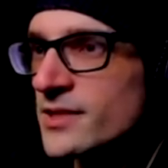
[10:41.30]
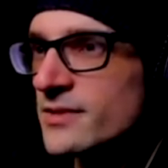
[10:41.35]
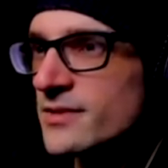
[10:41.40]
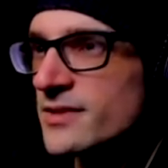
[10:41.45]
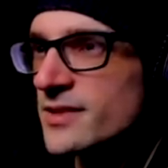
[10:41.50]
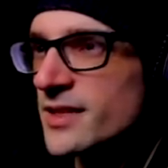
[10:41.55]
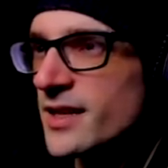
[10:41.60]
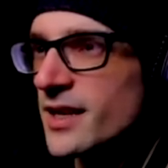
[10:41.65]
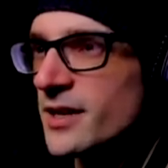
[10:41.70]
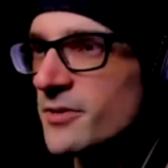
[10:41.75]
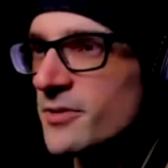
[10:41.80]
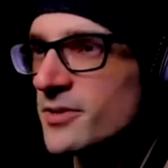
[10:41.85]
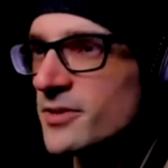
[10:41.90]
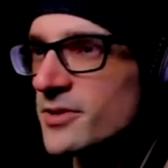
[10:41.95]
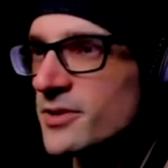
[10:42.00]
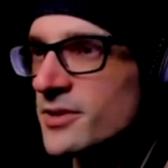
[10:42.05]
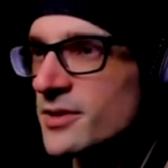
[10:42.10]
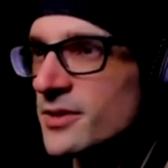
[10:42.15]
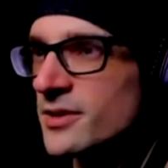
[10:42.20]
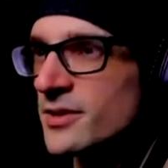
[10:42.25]
Attack with it.
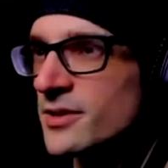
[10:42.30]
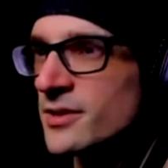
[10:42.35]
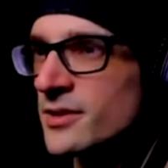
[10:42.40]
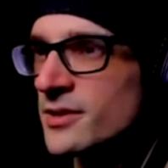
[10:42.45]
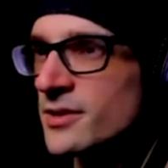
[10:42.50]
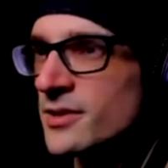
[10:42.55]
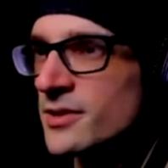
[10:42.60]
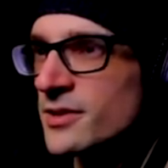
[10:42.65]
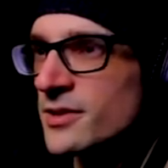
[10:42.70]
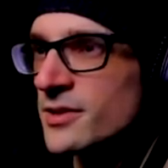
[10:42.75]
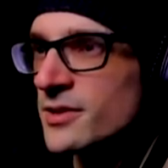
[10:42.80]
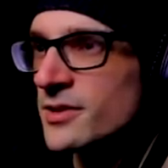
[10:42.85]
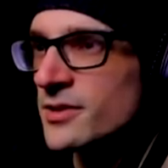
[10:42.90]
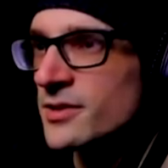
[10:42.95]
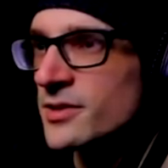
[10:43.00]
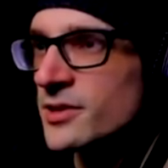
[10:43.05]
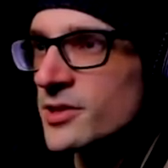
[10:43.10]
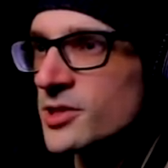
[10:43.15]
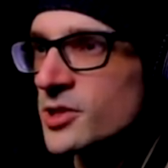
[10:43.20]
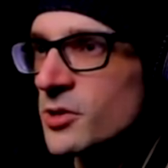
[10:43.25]

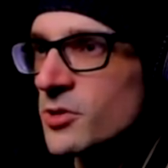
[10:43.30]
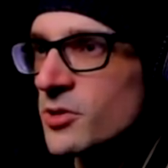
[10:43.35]
Show